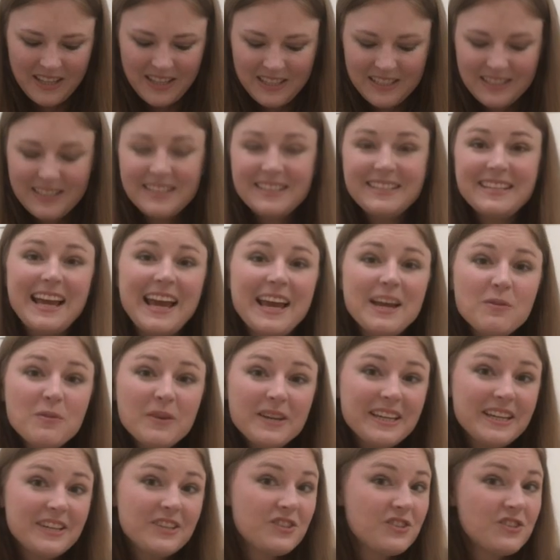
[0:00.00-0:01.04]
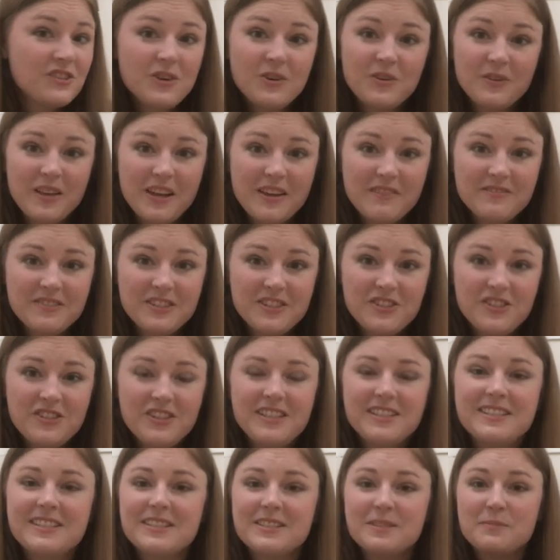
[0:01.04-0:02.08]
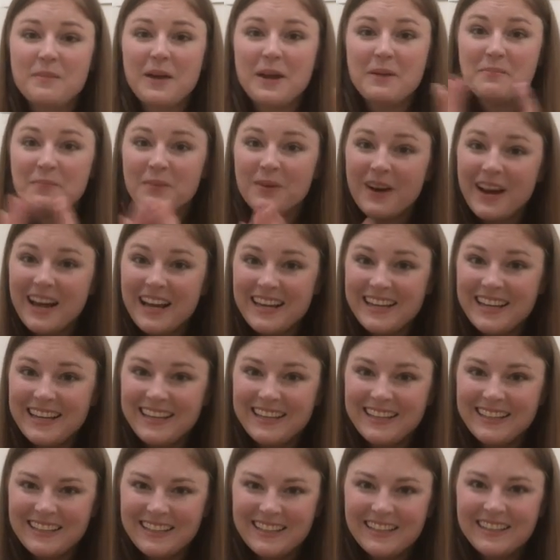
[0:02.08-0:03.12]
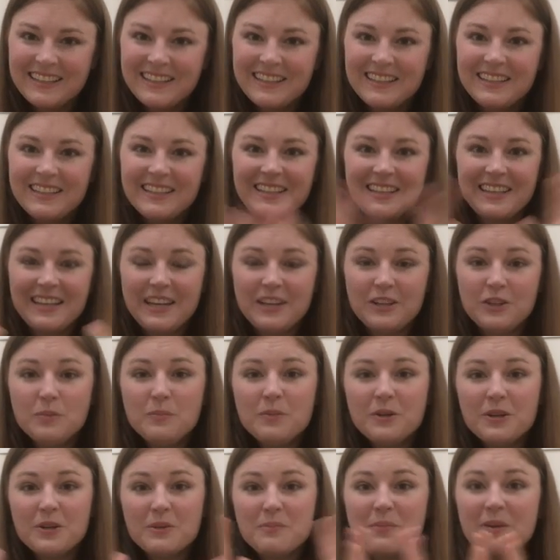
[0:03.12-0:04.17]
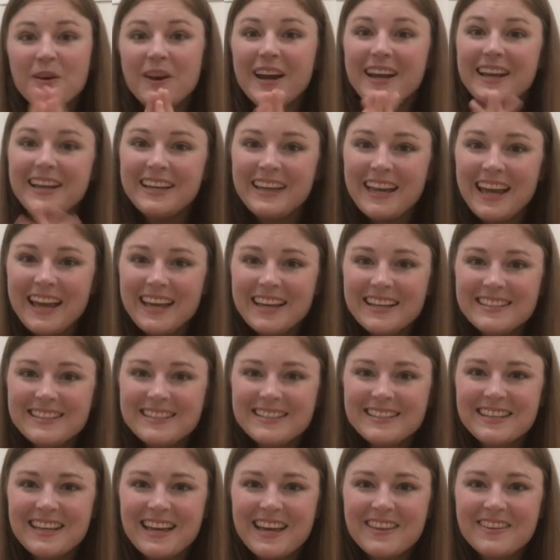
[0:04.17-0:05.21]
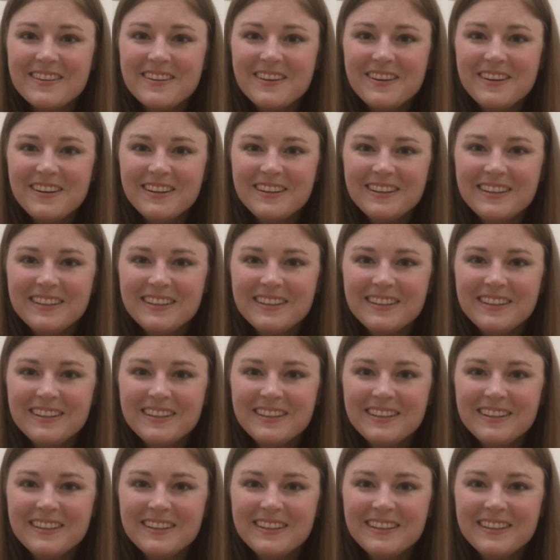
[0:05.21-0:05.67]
Today we can show love to Jesus by praying. Can you put your praying hands together?